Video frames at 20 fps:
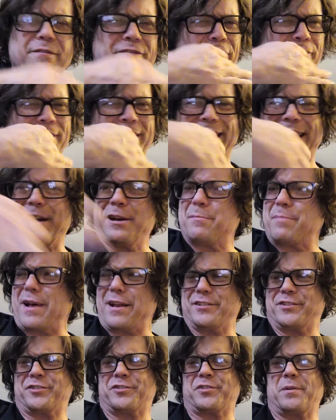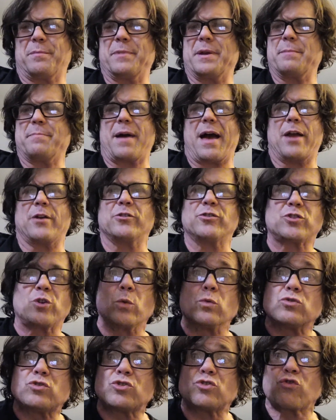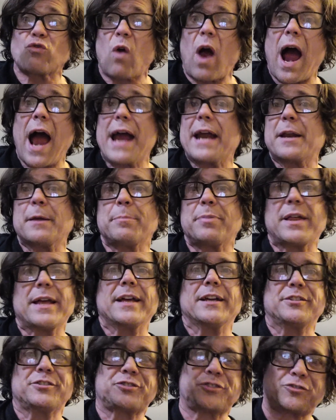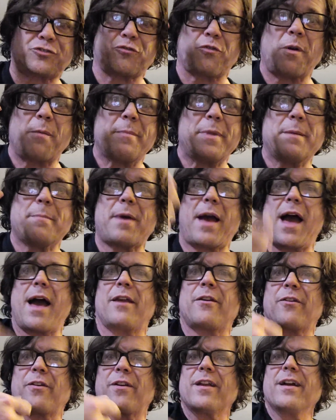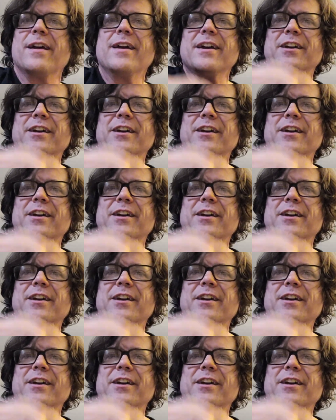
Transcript: Forget about strumming patterns. Don't try to play a strumming pattern.